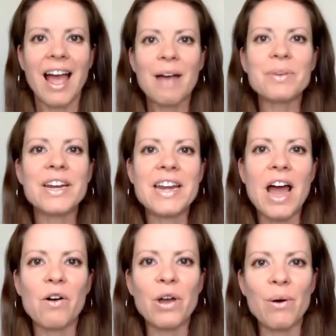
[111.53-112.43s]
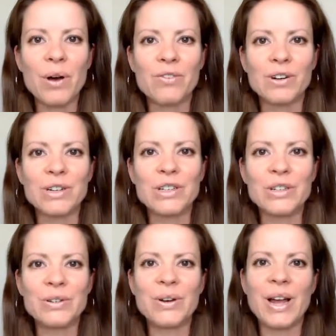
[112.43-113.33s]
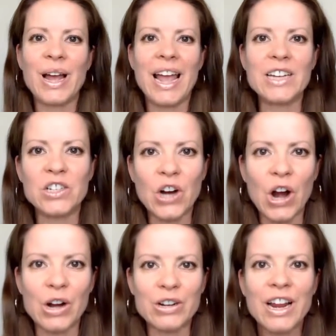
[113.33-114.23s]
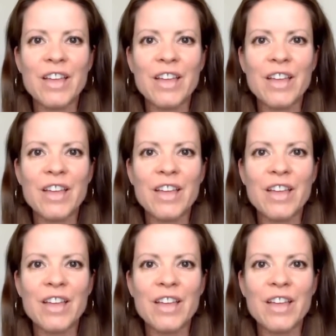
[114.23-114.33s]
I'm going to now go over to a chart